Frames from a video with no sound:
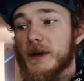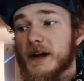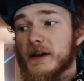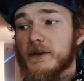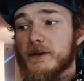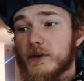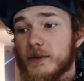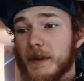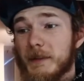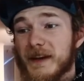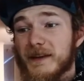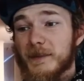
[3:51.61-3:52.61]
Hailstorm,
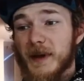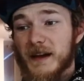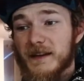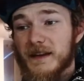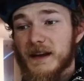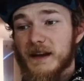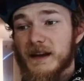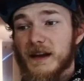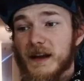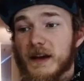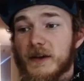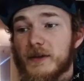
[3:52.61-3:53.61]
I'm expecting they're
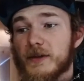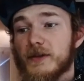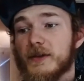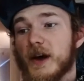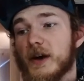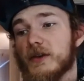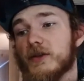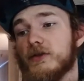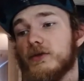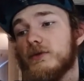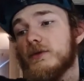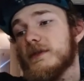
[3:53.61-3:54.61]
like on that
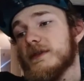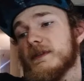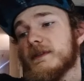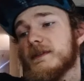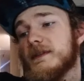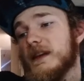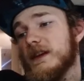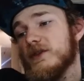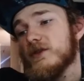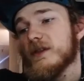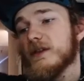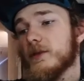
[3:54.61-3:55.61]
two
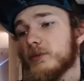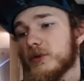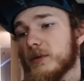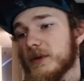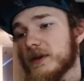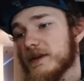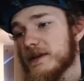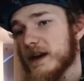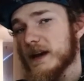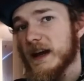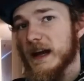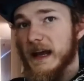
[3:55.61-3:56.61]
stage, so probably on the
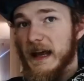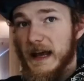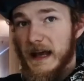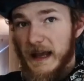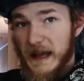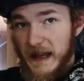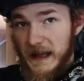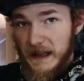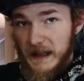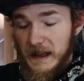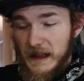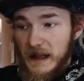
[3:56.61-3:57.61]
side,
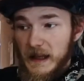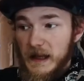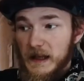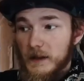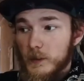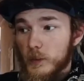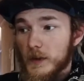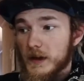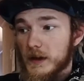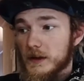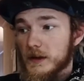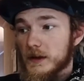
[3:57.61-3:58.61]
and
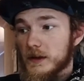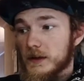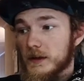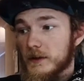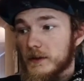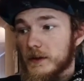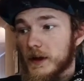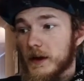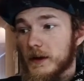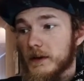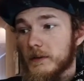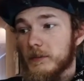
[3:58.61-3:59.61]
will
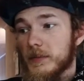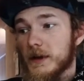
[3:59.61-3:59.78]
not